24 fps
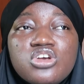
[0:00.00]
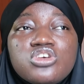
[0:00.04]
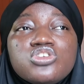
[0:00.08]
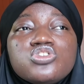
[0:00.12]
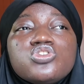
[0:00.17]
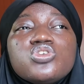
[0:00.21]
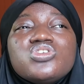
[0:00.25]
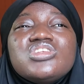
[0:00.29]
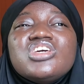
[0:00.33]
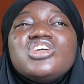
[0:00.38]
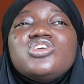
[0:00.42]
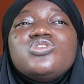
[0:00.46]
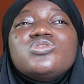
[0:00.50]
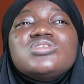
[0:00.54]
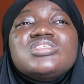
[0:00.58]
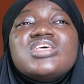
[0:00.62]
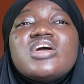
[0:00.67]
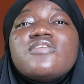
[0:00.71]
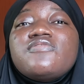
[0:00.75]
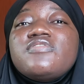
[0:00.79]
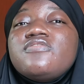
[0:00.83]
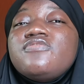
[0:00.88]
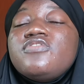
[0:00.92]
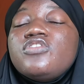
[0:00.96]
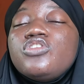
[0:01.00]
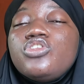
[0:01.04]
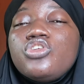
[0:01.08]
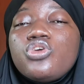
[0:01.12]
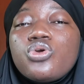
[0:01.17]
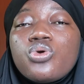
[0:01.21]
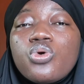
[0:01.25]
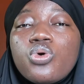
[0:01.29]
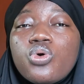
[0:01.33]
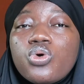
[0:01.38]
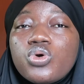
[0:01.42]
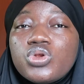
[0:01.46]
so they use every
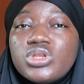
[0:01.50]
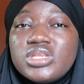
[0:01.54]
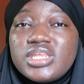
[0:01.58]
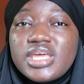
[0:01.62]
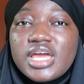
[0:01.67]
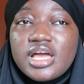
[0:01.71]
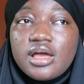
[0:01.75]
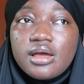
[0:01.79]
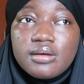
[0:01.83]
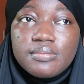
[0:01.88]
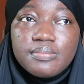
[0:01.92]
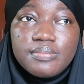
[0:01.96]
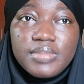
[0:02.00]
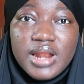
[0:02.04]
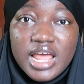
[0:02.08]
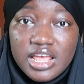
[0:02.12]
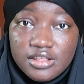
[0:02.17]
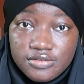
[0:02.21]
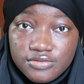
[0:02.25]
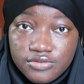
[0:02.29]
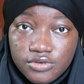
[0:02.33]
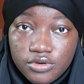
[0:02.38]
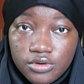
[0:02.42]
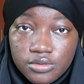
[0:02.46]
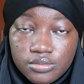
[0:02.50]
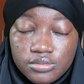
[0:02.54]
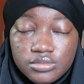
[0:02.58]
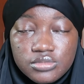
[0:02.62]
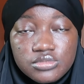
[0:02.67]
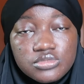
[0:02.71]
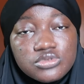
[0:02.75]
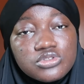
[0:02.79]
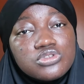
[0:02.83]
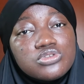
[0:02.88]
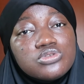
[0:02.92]
video on their platform